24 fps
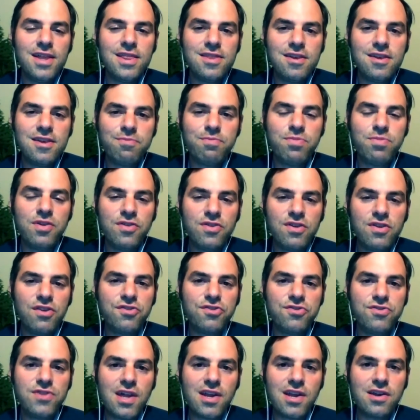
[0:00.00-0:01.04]
this
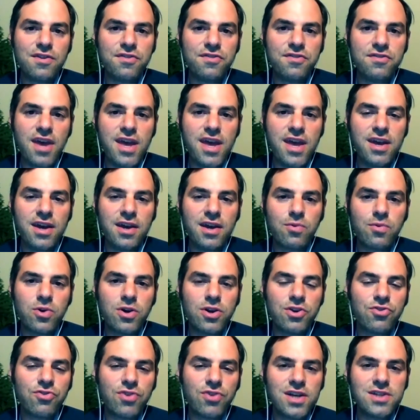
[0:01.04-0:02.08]
position that it has taken, where
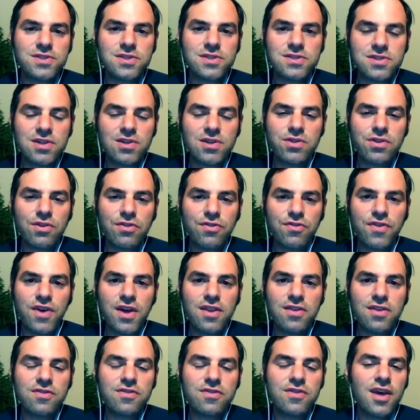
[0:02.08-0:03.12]
it tries to sit on the
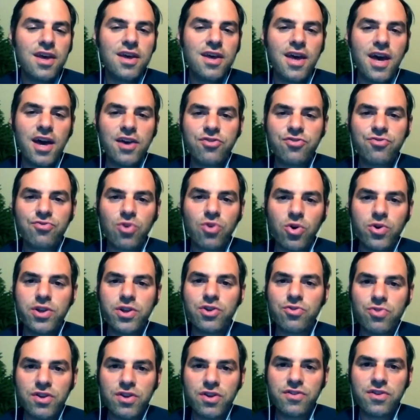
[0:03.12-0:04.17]
fence, has grown
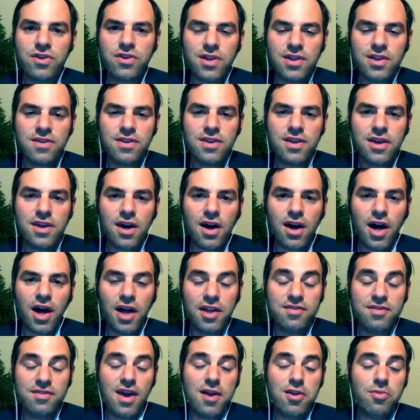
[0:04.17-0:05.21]
increasingly
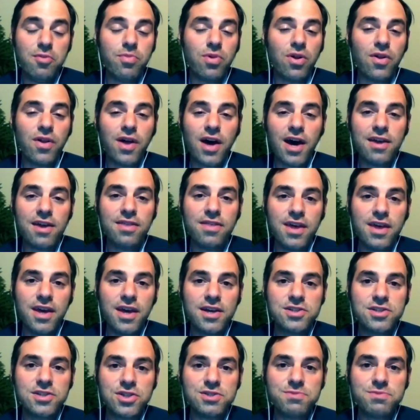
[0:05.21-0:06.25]
untenable, I
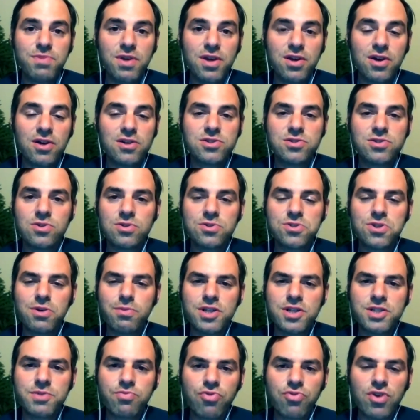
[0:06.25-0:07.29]
think, just because there's so
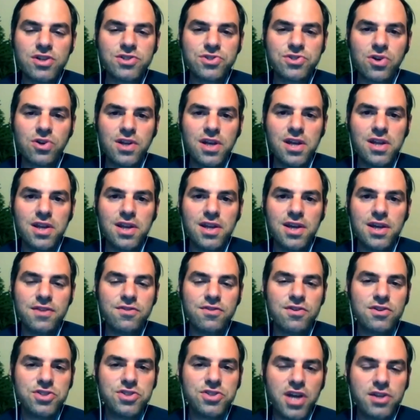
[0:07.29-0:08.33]
much pressure on India
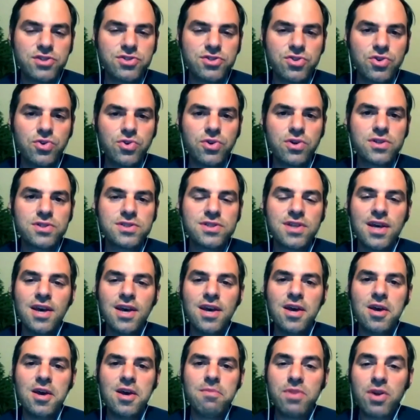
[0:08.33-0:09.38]
to change course,
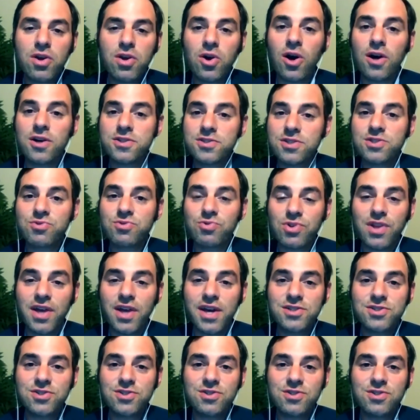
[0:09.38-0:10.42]
because its
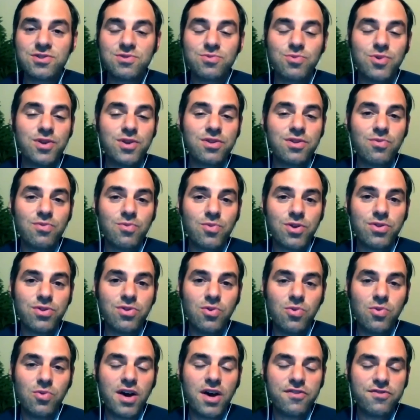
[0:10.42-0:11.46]
relations with
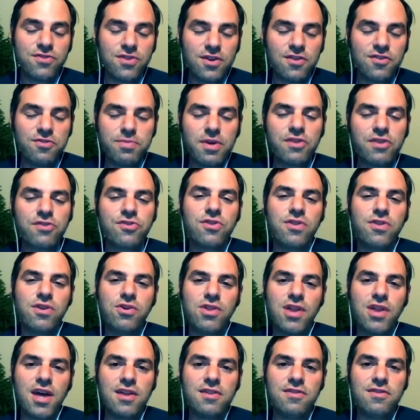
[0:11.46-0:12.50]
the West and especially the
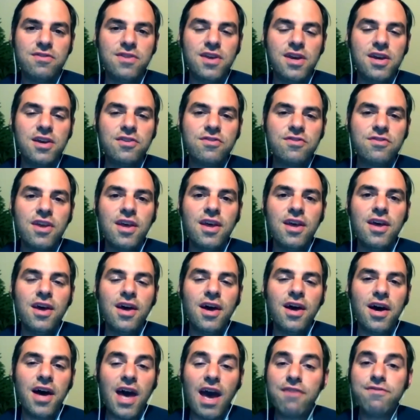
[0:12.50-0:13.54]
United States
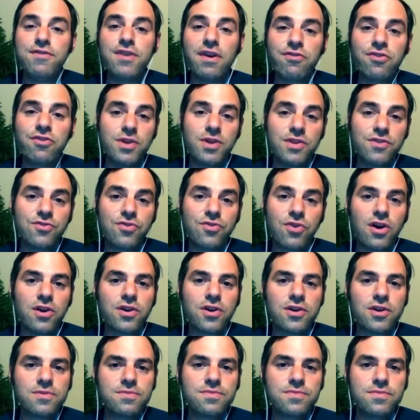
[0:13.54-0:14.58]
have never been
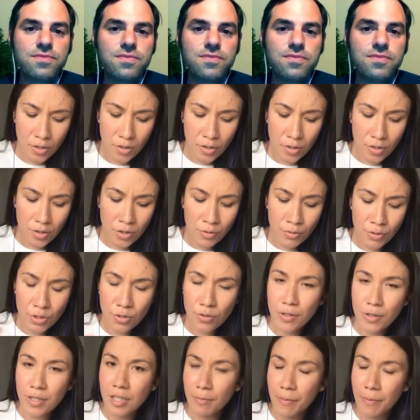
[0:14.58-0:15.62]
stronger. You were
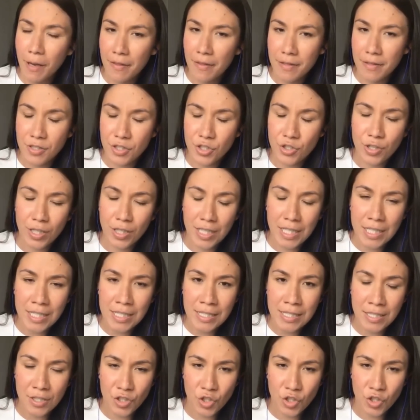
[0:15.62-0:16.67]
talking about this tricky
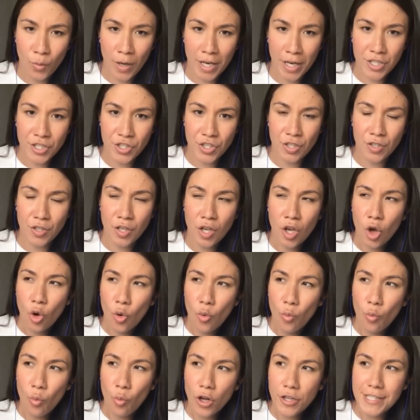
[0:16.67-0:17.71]
situation.
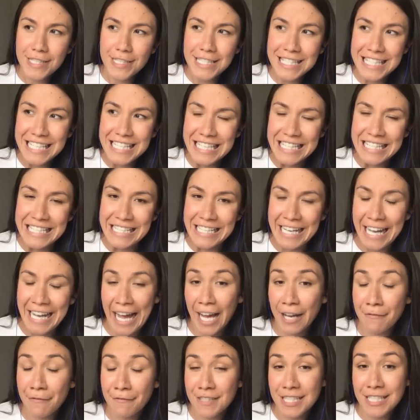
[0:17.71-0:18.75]
What does India
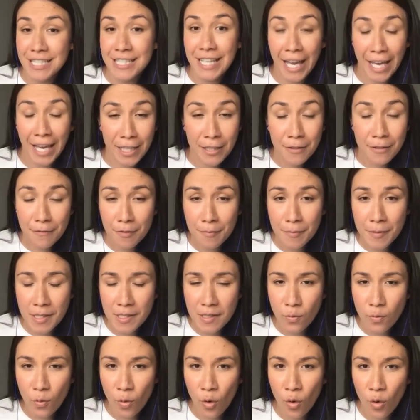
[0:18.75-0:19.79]
have to gain from this
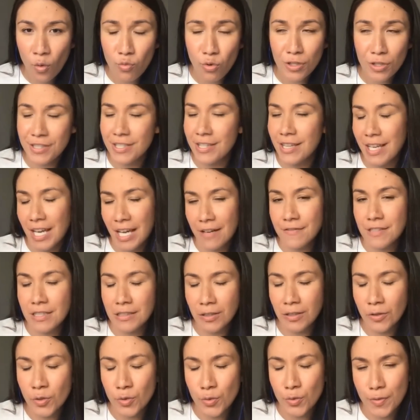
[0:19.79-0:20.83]
war? What do they have to
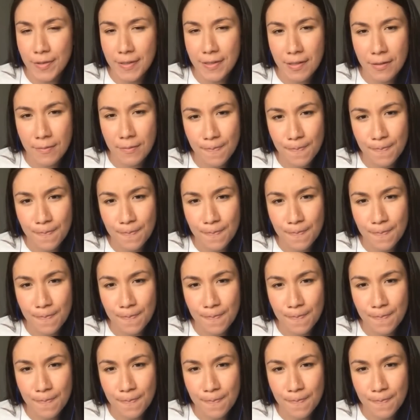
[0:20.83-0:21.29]
lose?